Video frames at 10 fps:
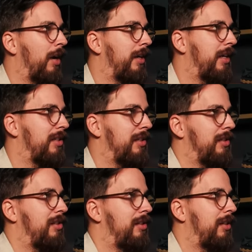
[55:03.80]
I guess
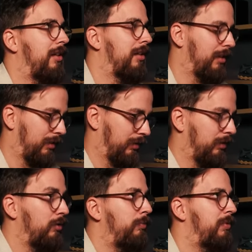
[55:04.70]
it's
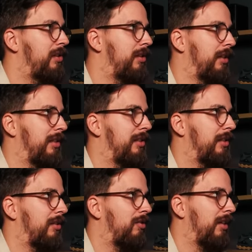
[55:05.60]
oops, it's
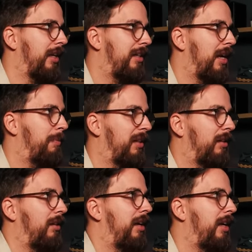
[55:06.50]
not a
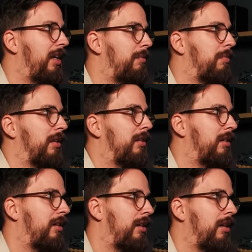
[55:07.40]
capital A, but
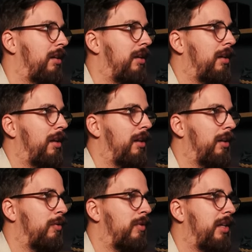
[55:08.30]

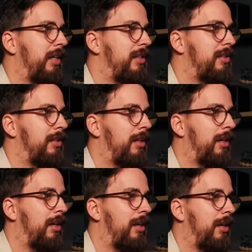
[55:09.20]
lowercase.
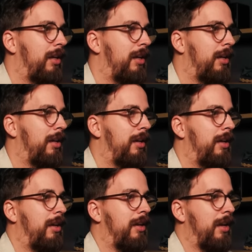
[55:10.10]

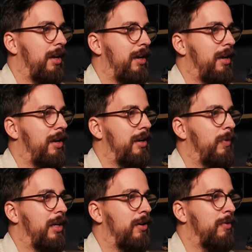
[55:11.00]
Yeah, here
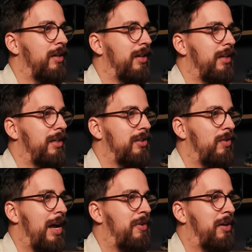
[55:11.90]
we go. So
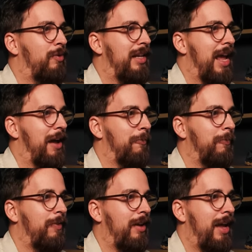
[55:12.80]
now I only
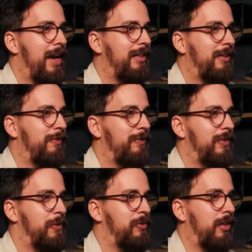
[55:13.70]
have active
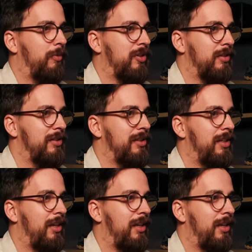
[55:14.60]
subscriptions,